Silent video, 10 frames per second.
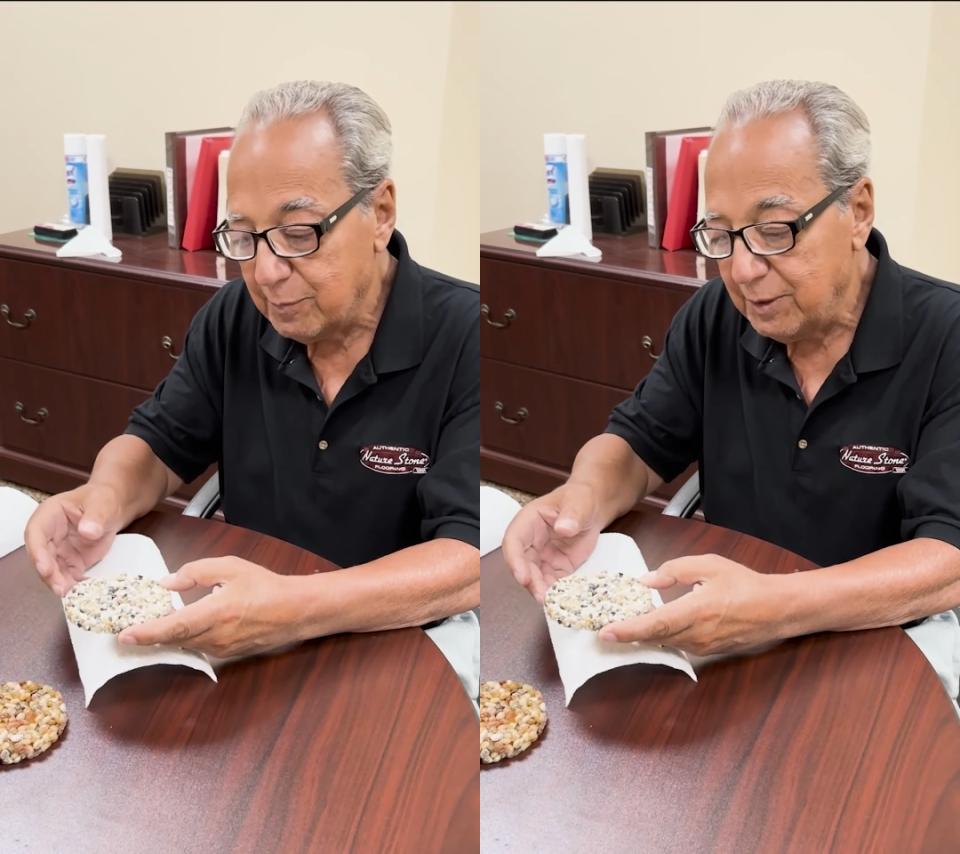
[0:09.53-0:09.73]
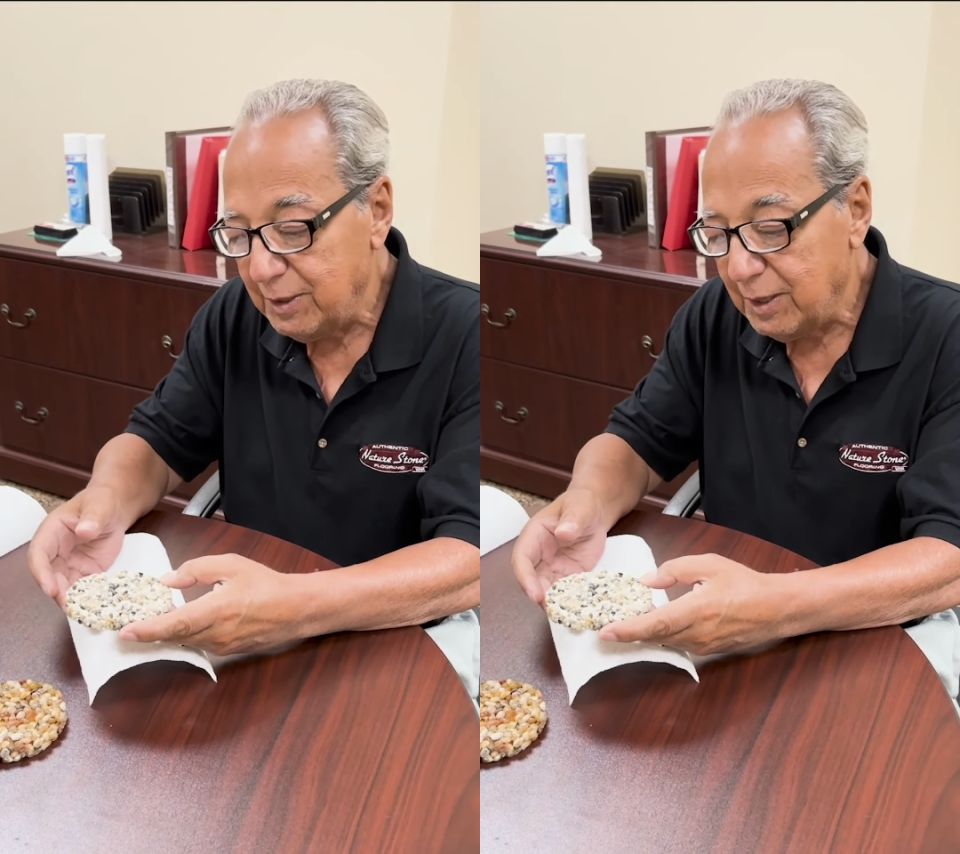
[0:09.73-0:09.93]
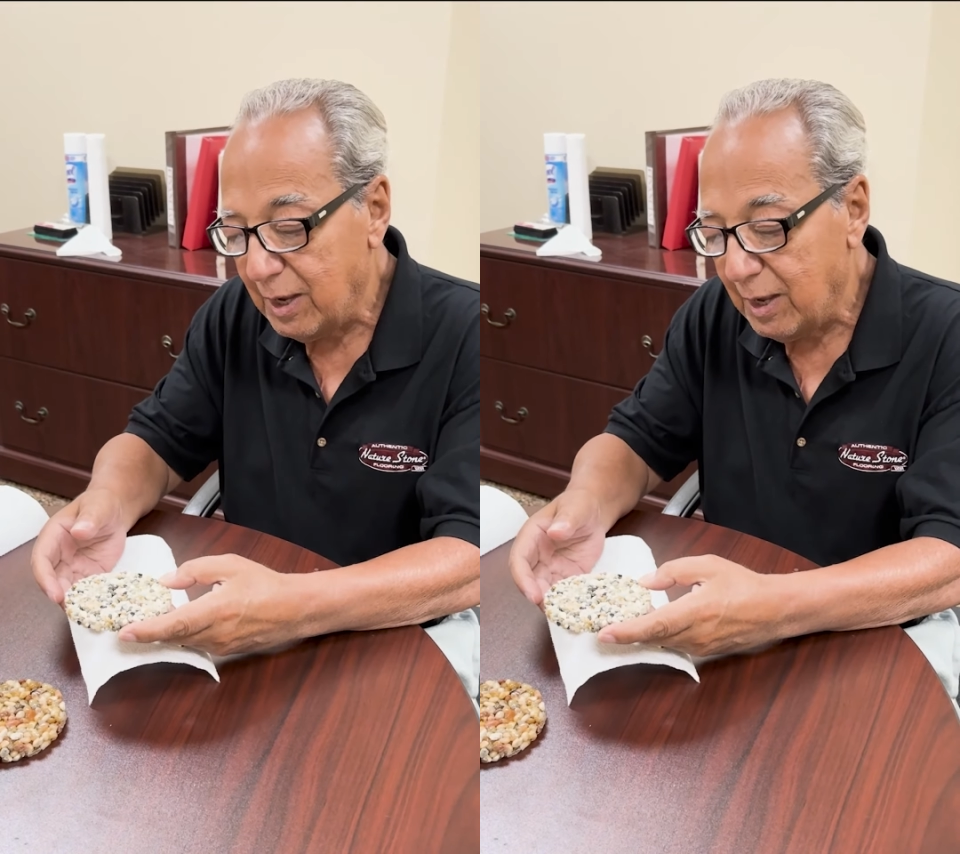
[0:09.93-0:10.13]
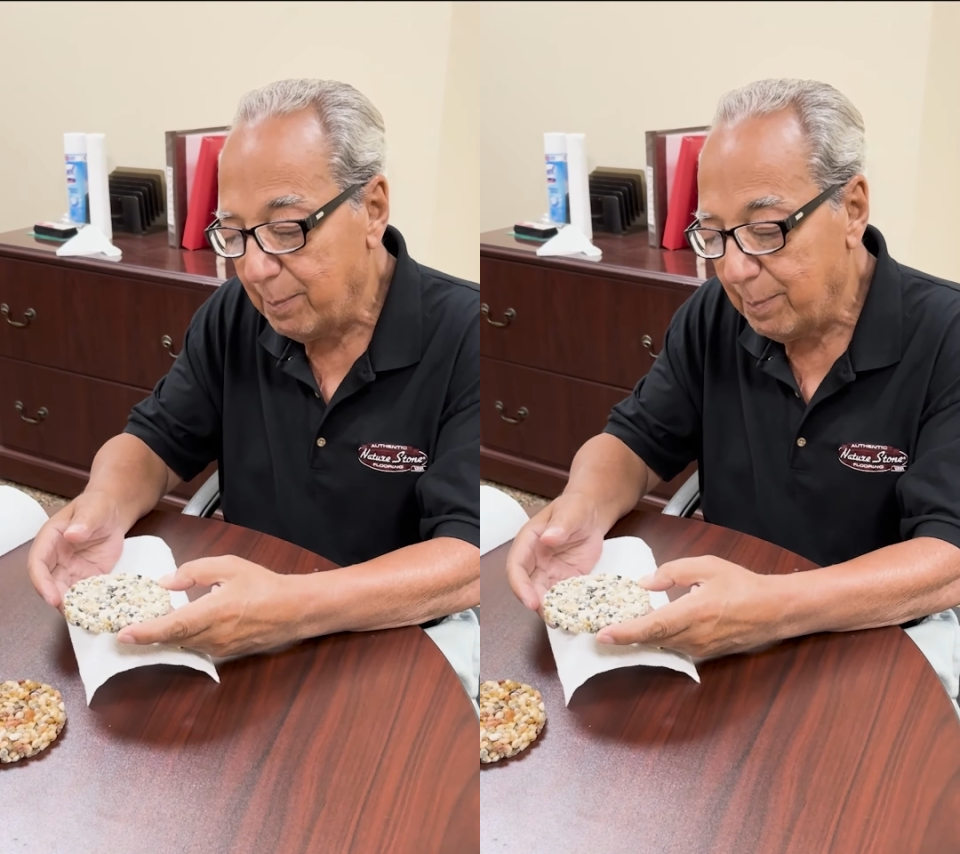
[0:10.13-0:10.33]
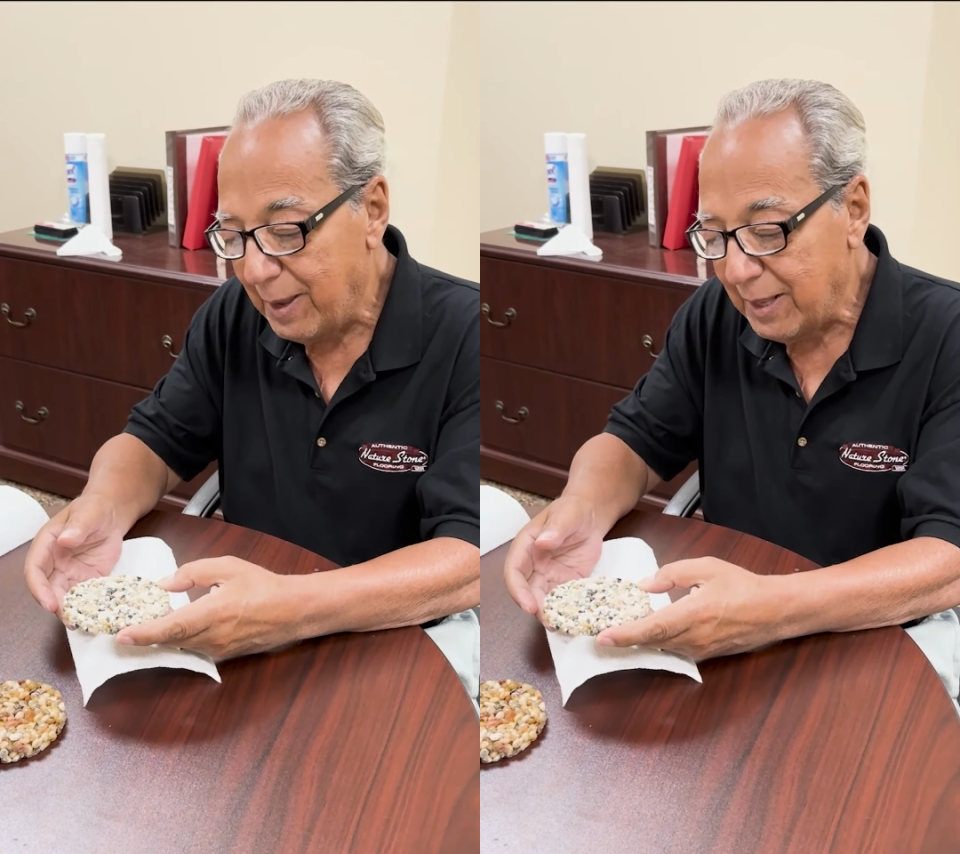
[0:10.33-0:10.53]
the
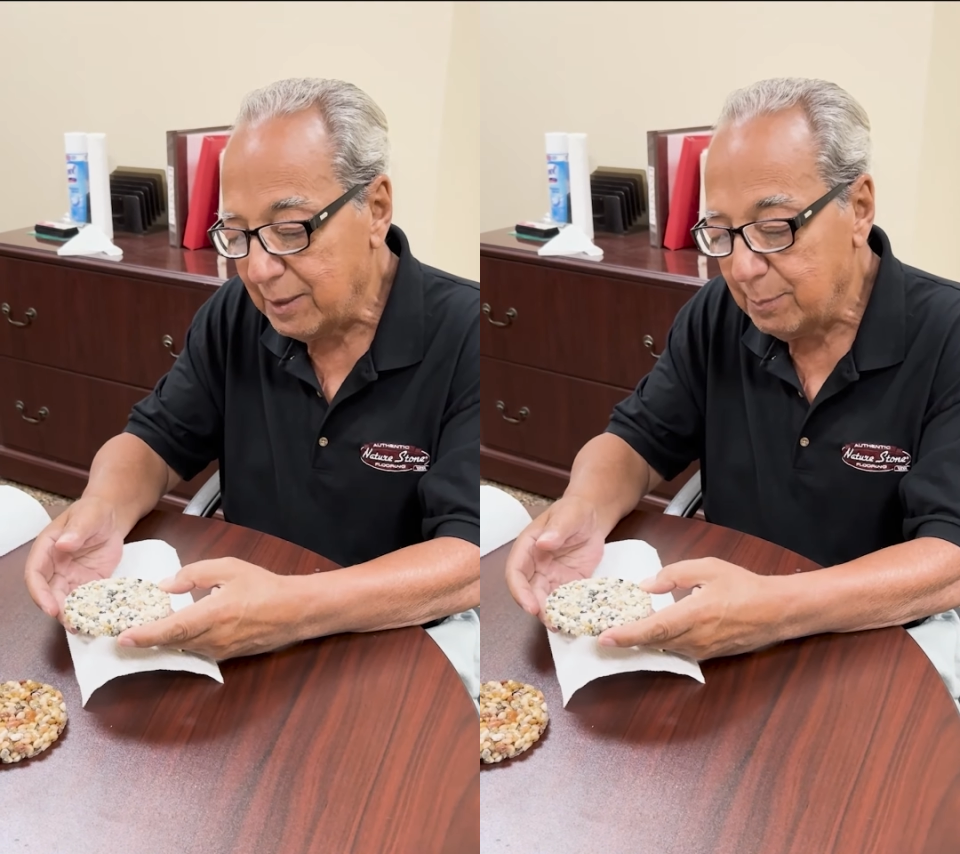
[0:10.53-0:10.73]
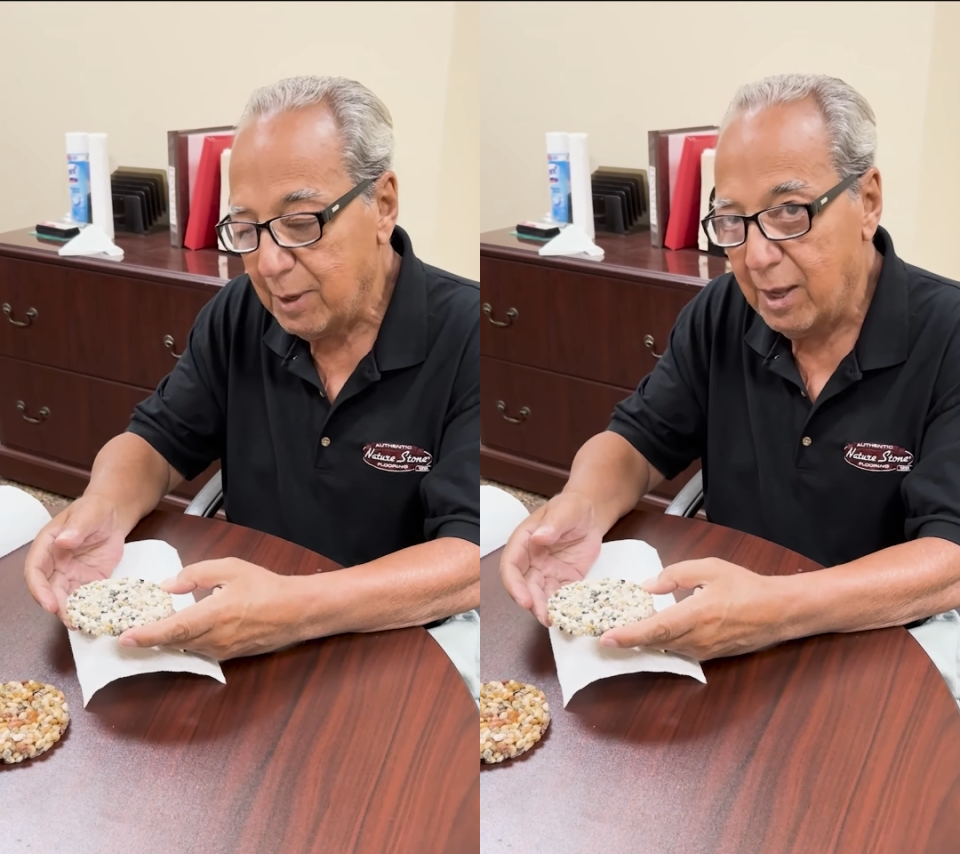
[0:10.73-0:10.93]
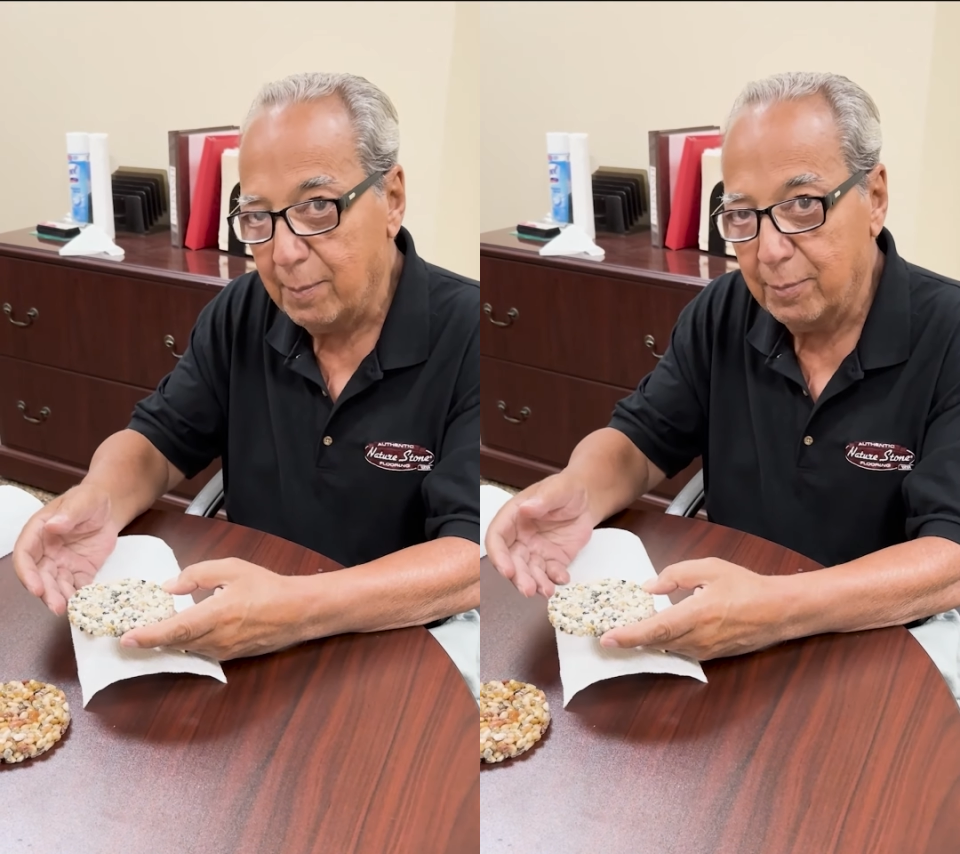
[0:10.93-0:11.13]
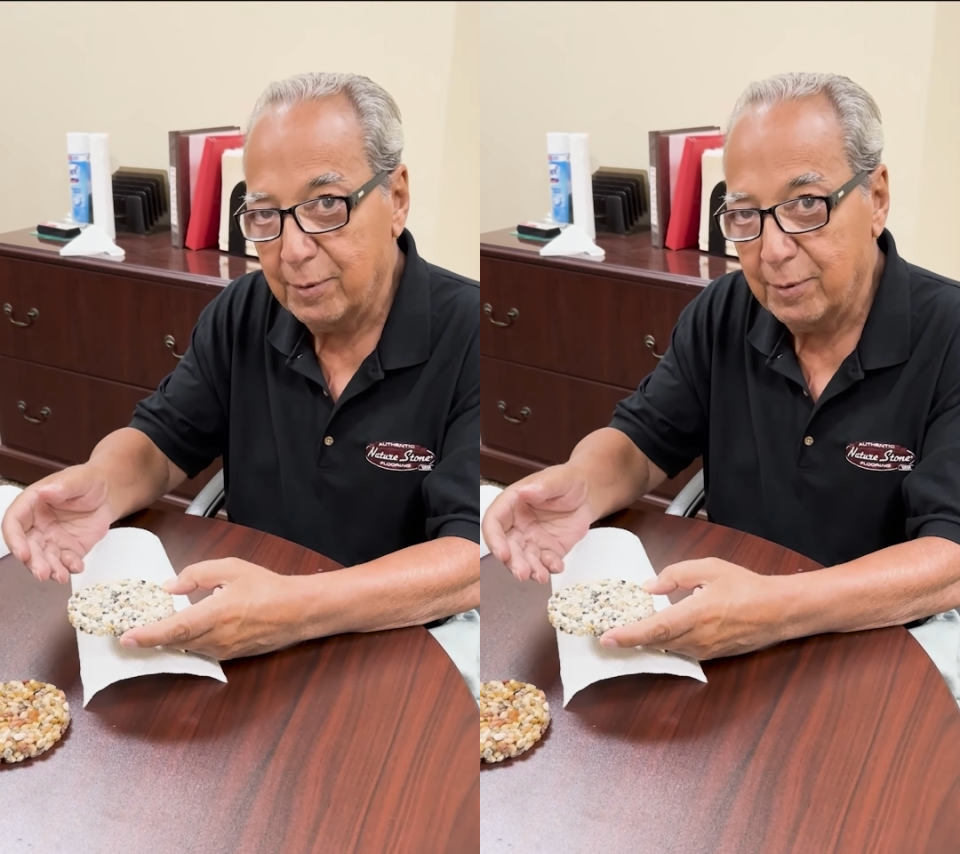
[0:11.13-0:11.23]
bottom up.